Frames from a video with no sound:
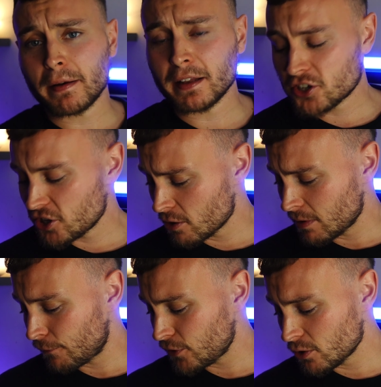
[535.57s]
it to you
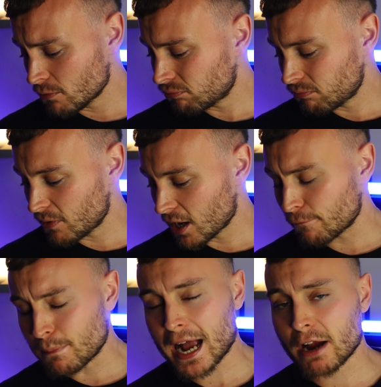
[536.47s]
if you love
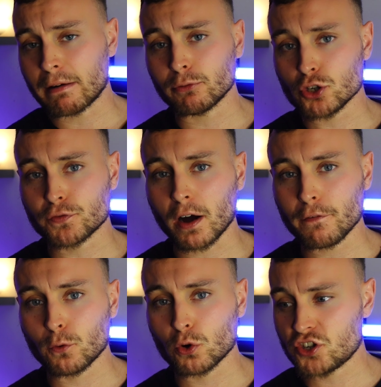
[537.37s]
Baccarat Rouge
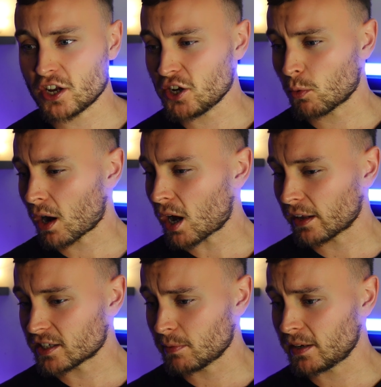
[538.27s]
540 and you want kind of
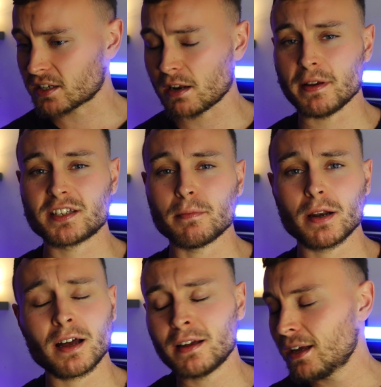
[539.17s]
something that's going to be
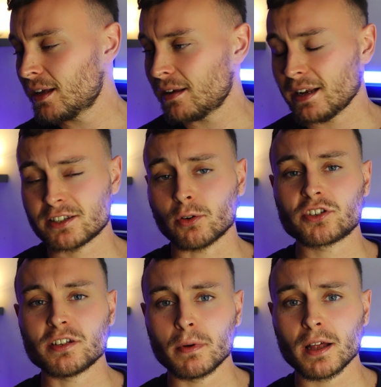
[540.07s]
similar. It's not
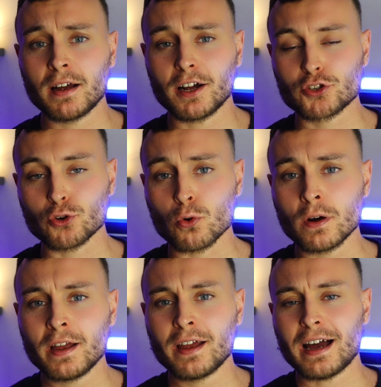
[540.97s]
similar at all,
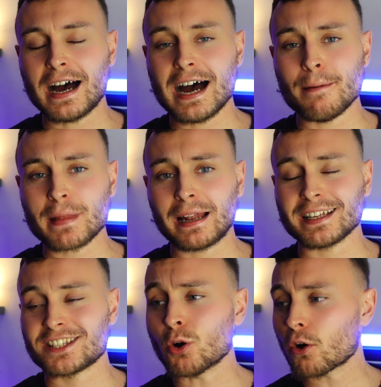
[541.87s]
and
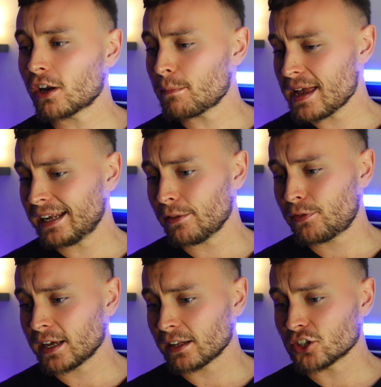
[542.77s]
it's not going to be
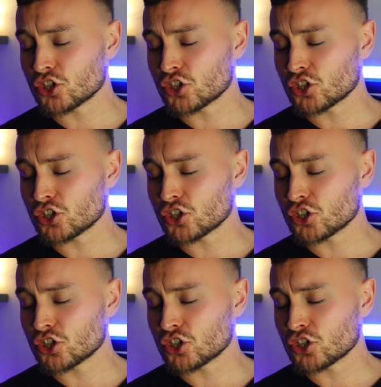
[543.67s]
anything that's